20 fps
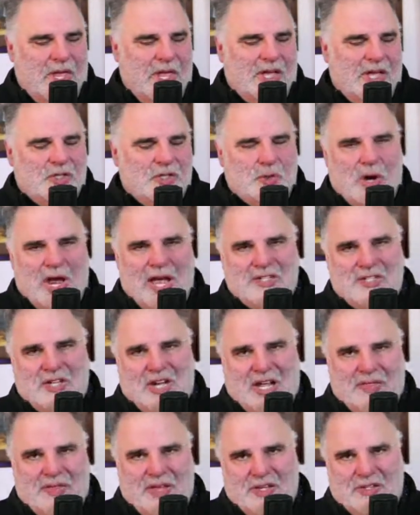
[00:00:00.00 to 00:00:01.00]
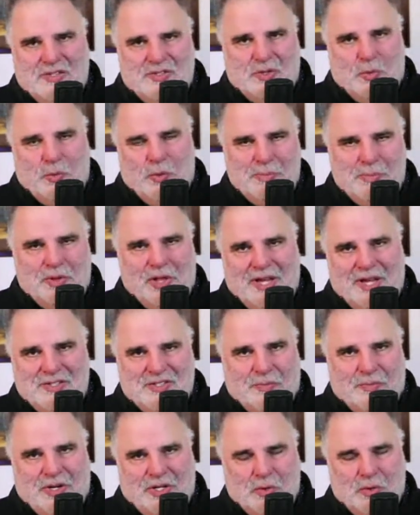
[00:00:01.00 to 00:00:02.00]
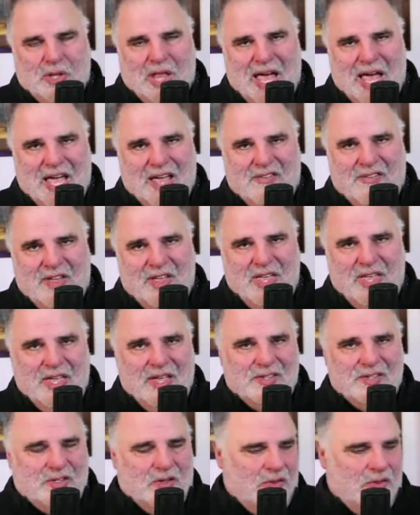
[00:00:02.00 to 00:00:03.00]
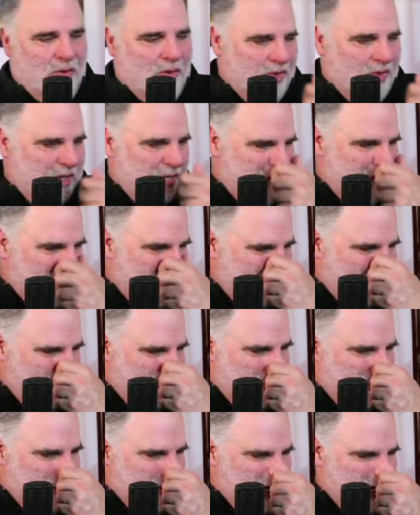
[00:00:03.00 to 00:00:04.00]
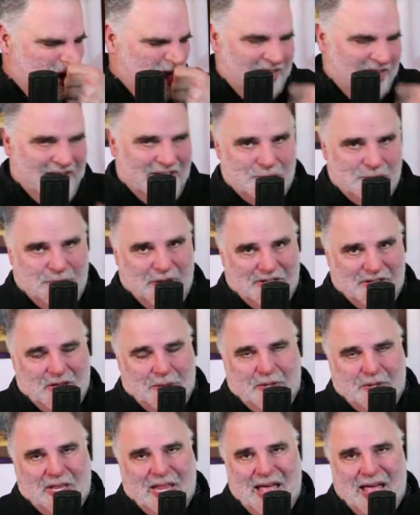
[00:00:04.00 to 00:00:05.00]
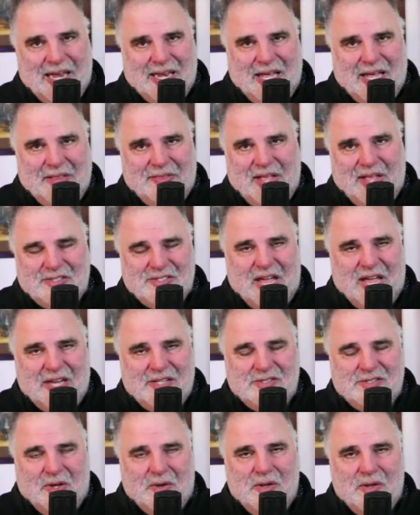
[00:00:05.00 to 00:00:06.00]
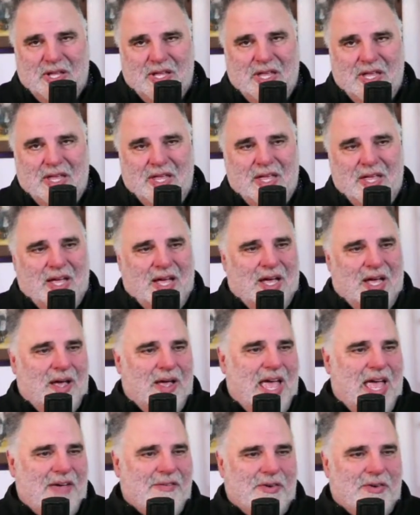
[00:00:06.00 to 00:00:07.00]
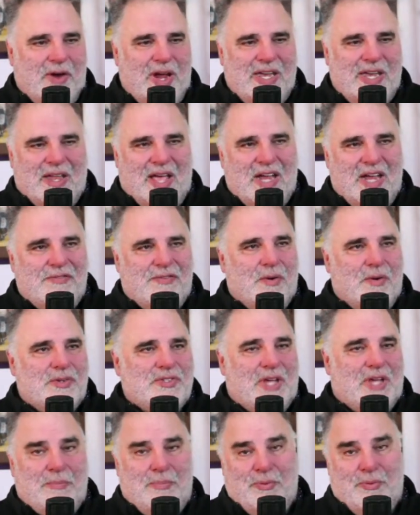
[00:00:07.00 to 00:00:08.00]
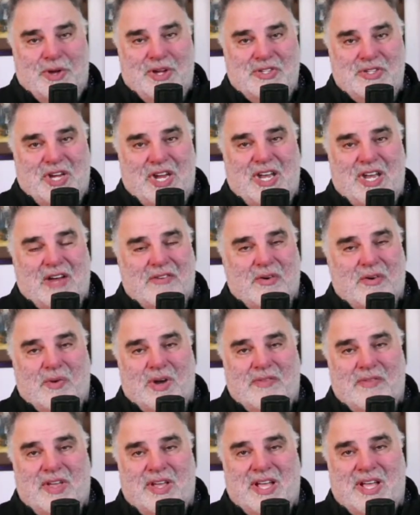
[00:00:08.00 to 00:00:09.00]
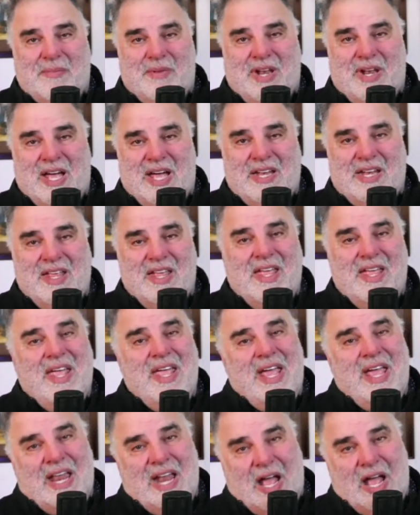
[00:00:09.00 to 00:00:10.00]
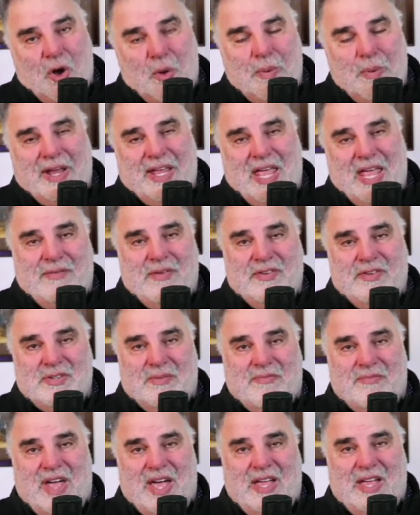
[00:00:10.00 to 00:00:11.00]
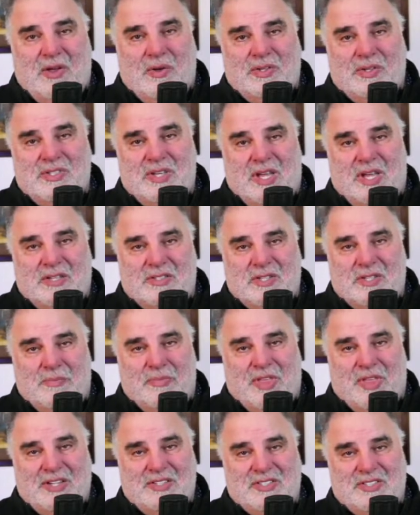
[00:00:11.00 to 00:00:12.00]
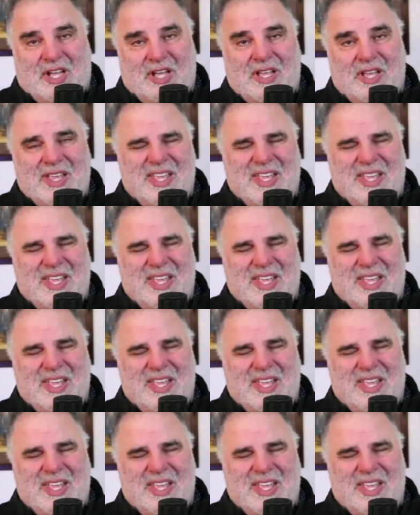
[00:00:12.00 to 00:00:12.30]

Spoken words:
traction on these through replays than we do live. So the audience picks up a lot on that side. So have a great night, folks. I appreciate every one of you coming on, and I hope I gave you some value and some things to